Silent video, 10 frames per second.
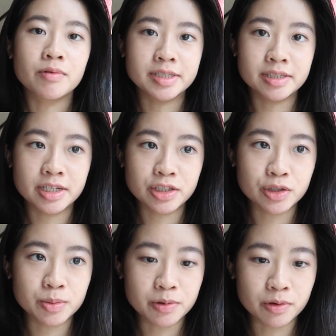
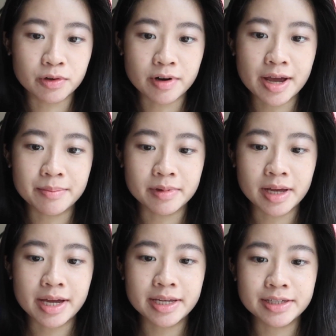residential program
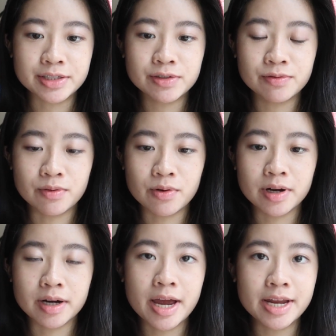that is
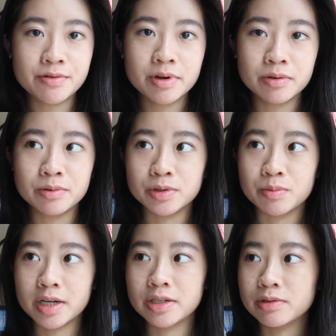for anyone who's
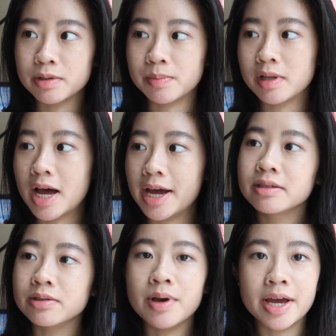wanting to apply
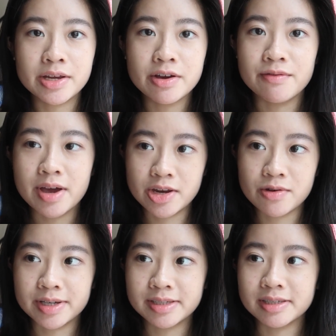to any of
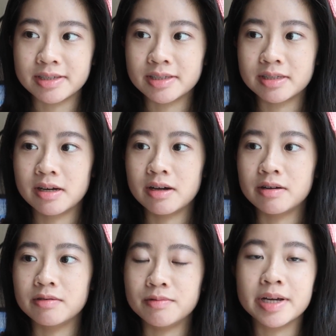NUS's
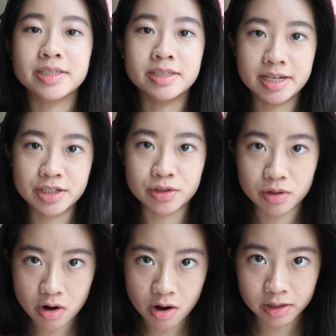residential
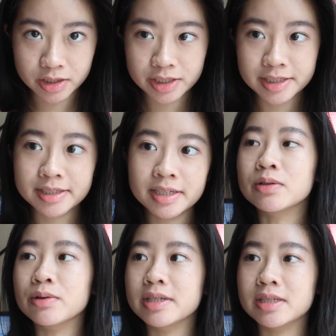colleges.
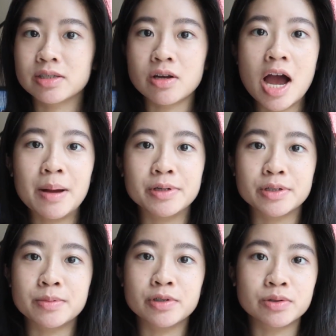So this is not
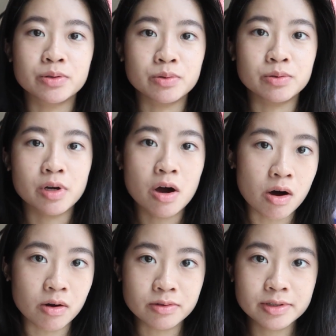applicable to the
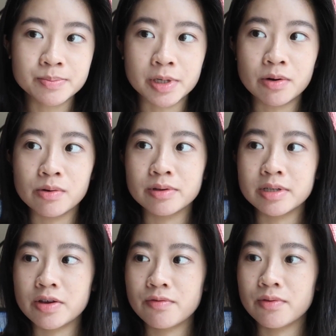halls, but
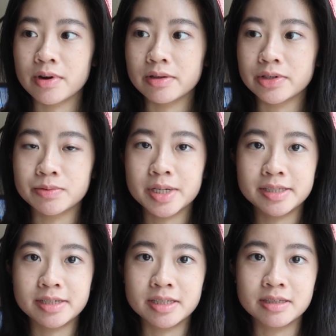only for those
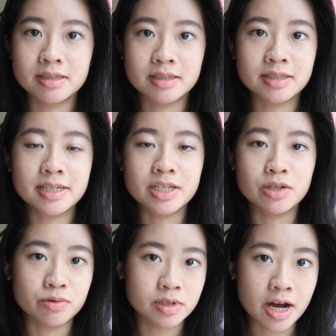residences in
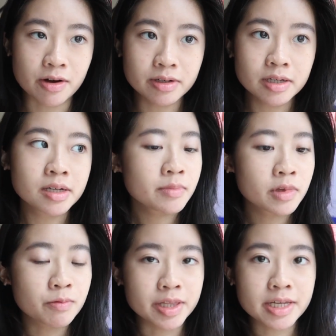UTown,
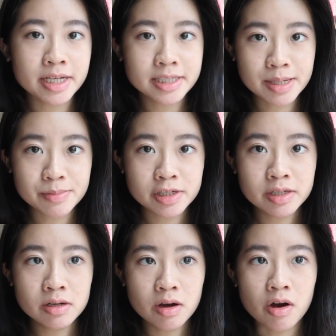with the
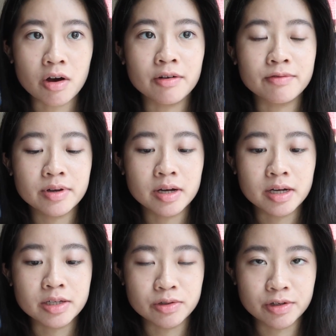exception of
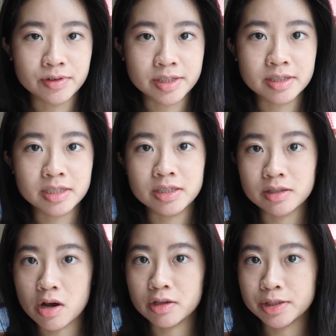University
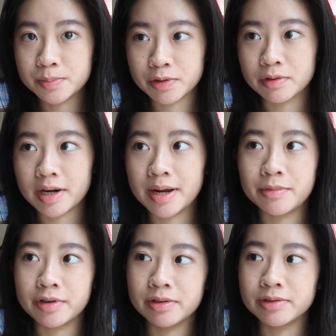Scholars Program
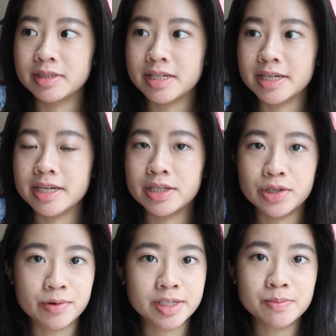or those staying in
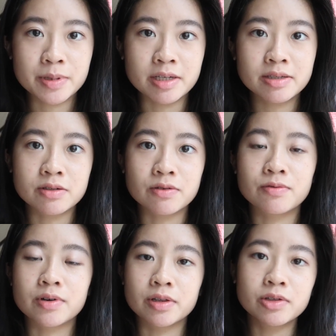USP. So
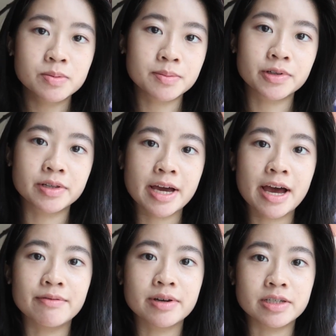for those people, they have a